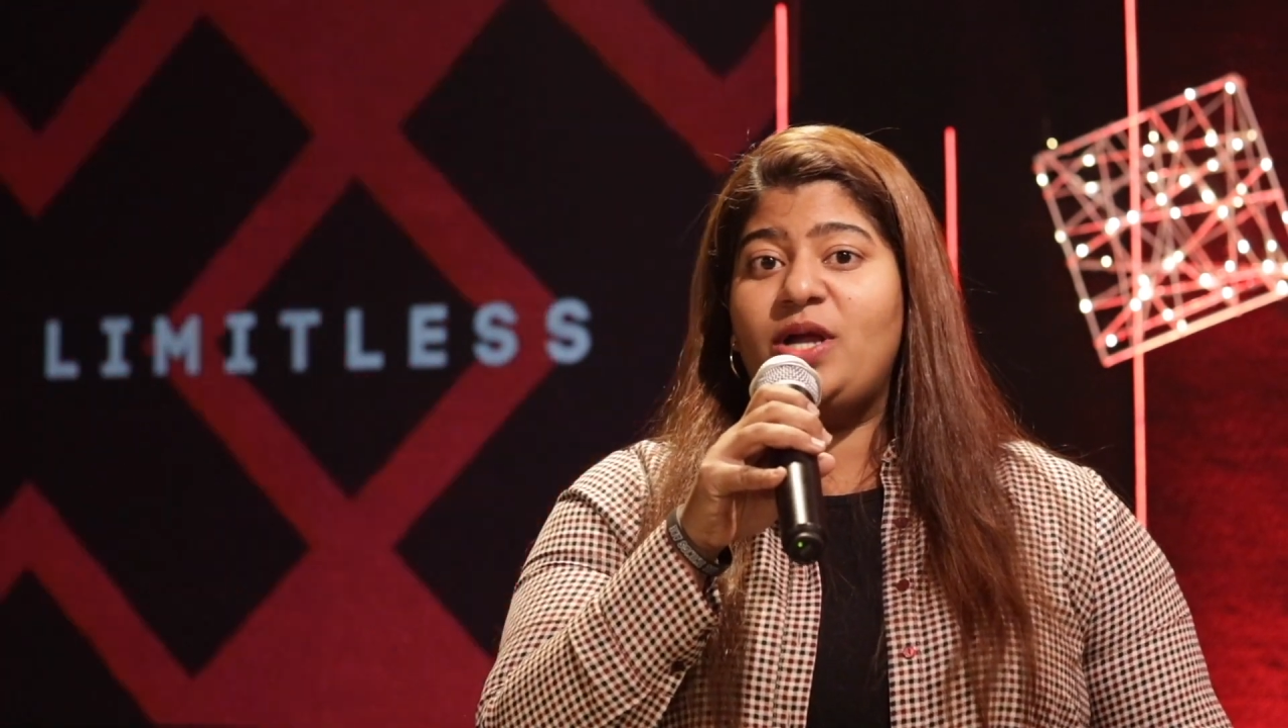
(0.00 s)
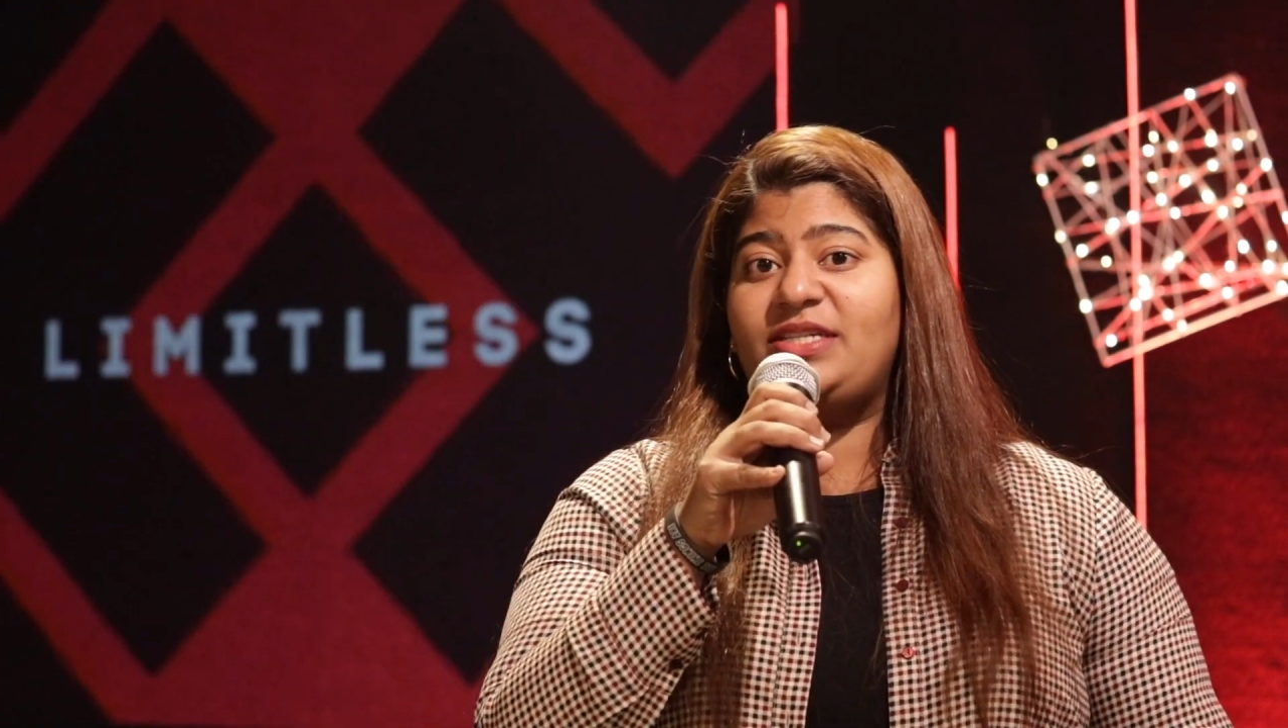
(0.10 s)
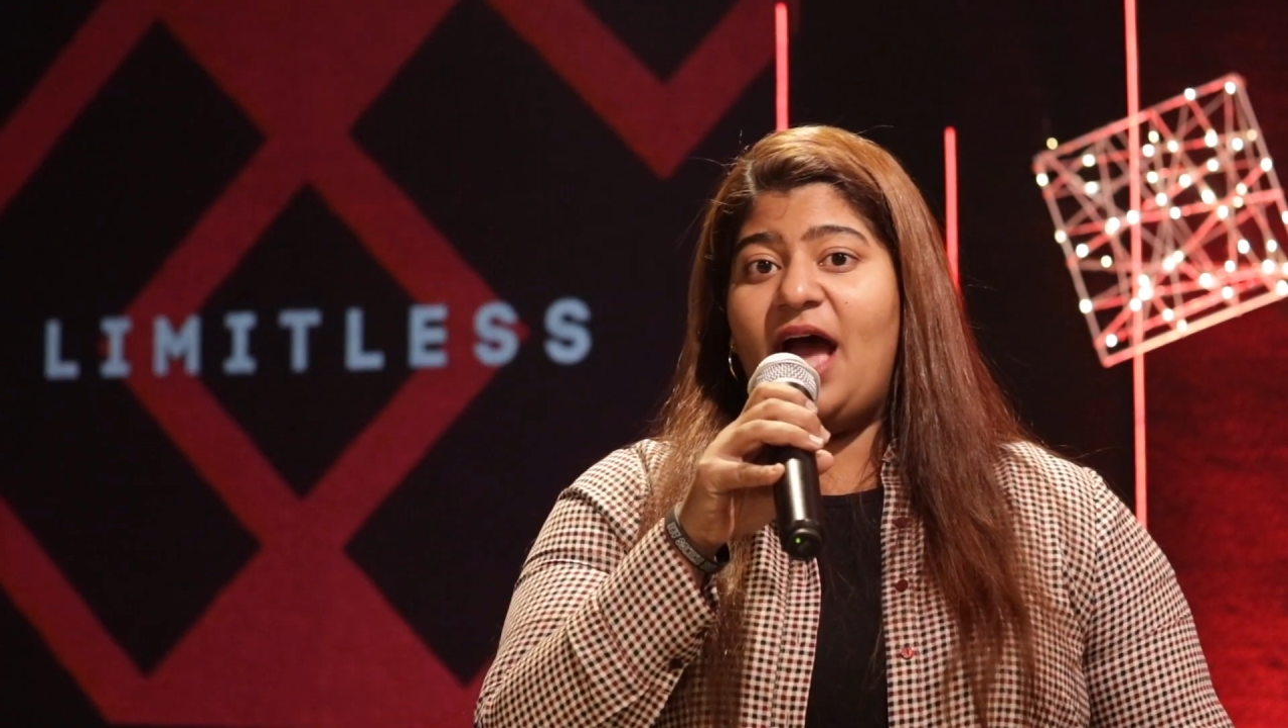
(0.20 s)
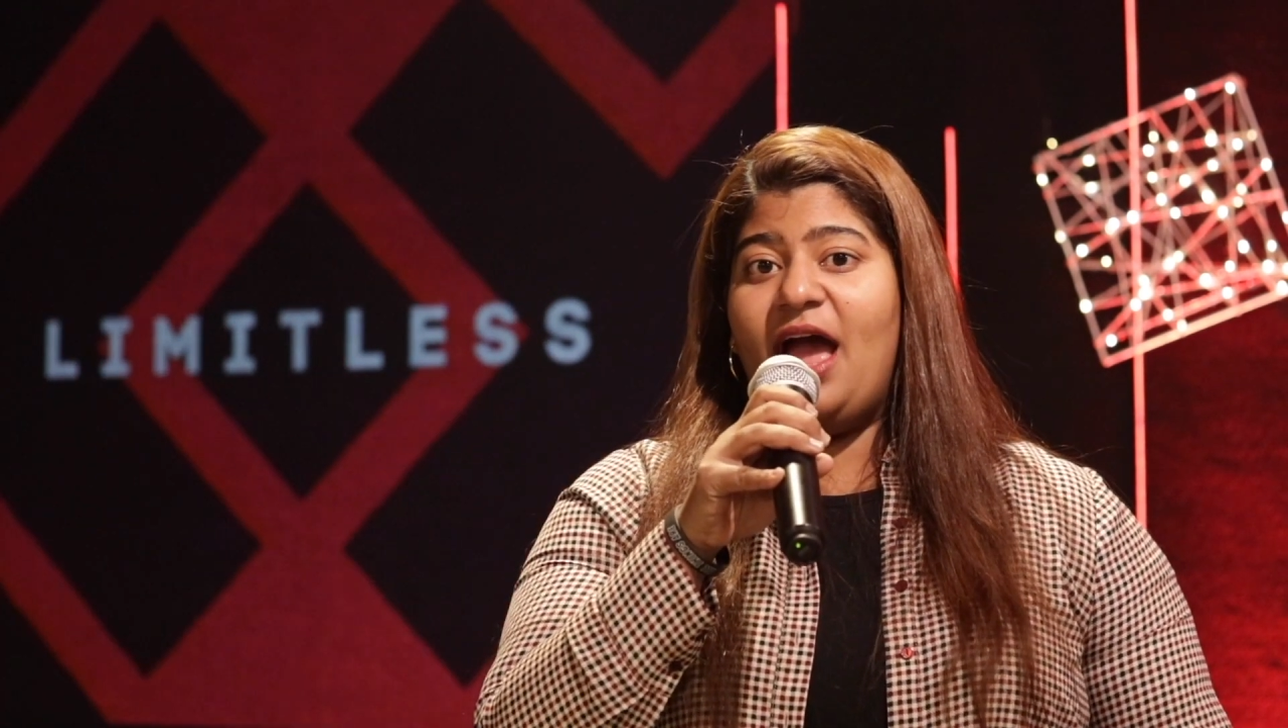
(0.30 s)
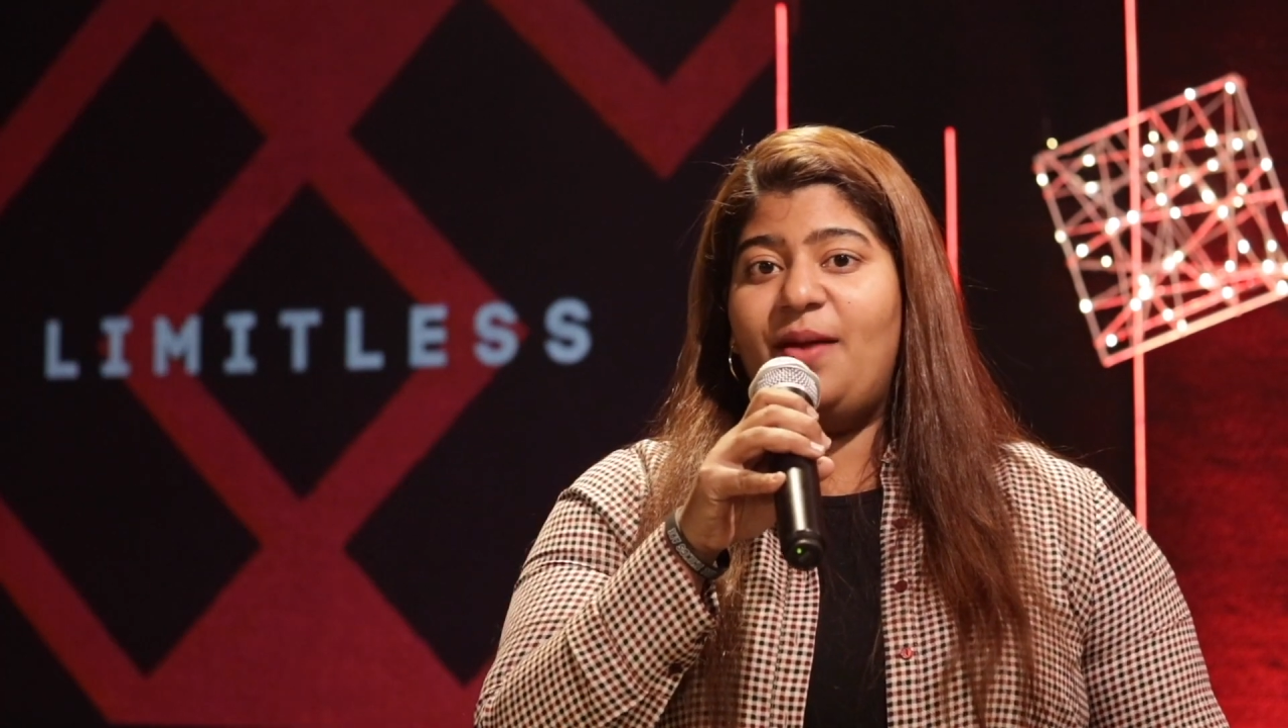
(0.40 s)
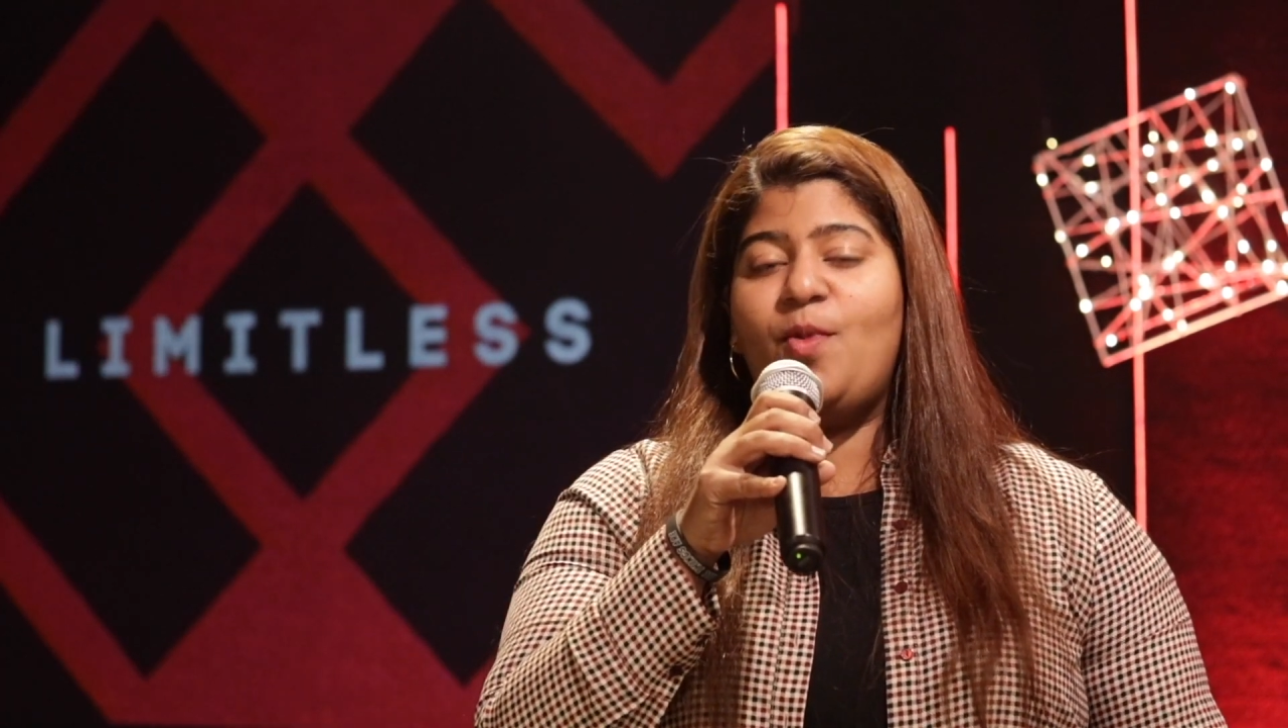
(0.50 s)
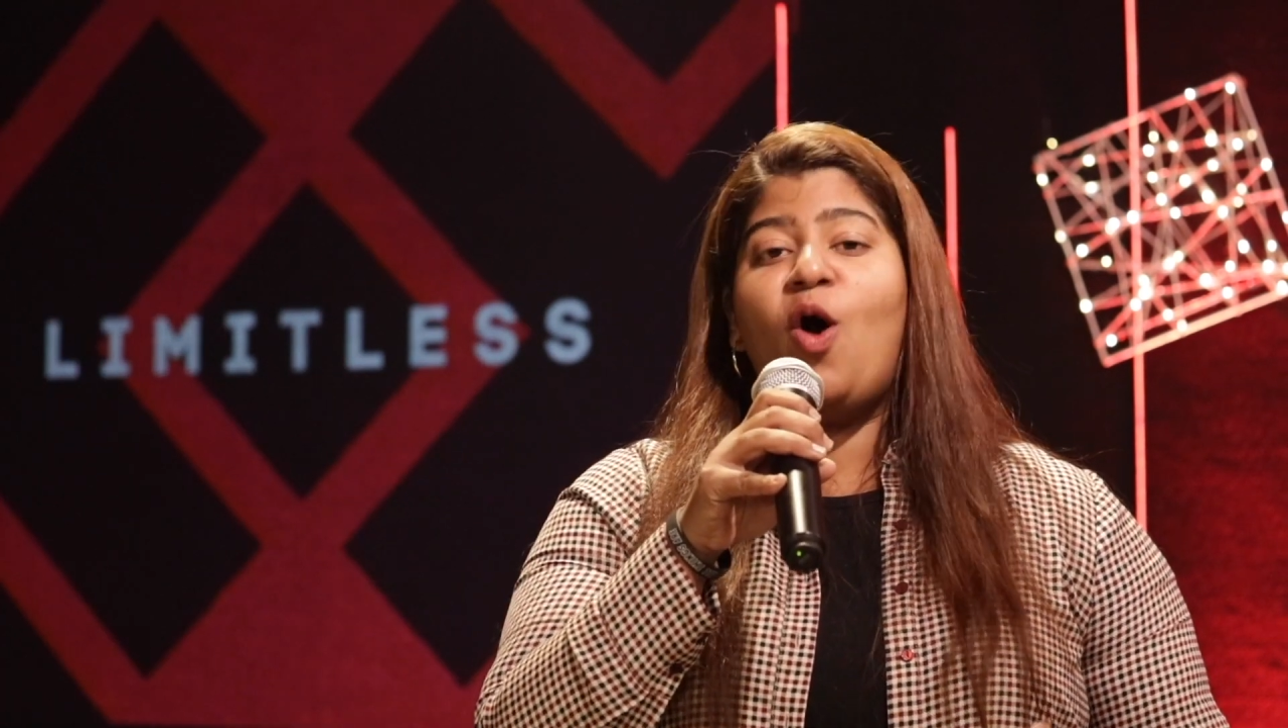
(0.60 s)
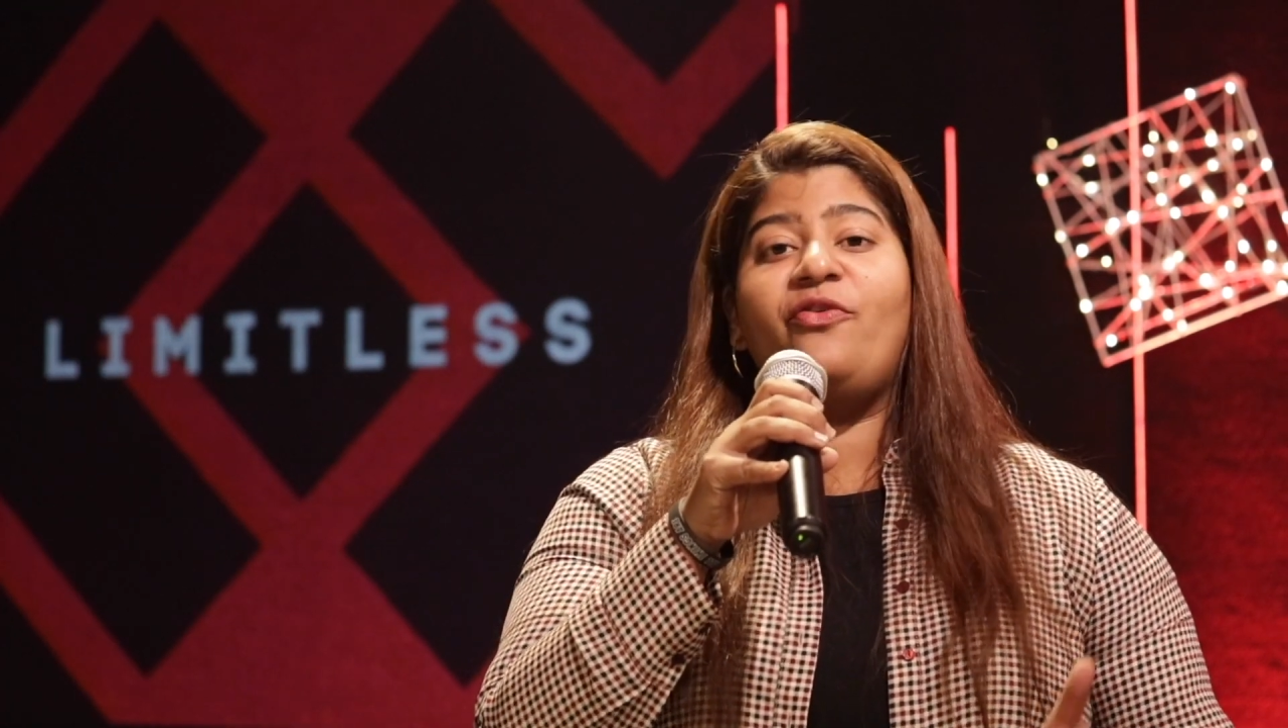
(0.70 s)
time